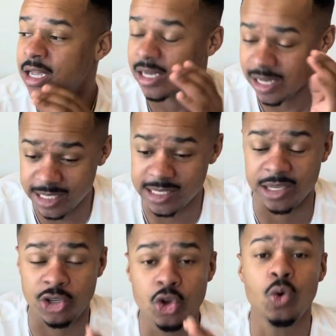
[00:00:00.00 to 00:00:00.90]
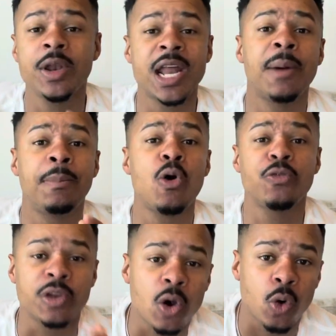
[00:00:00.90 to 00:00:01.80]
Listen, you and I
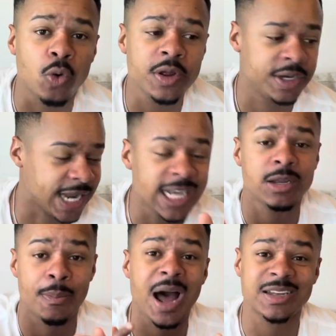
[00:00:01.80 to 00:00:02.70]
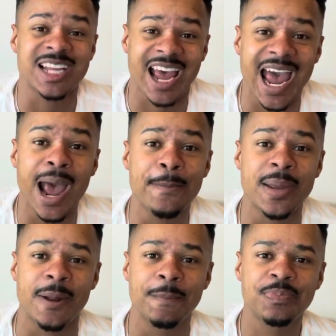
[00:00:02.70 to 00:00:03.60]
both know that's about to
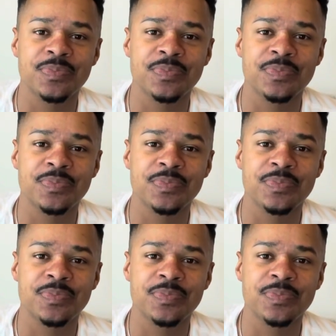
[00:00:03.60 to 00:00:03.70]
happen.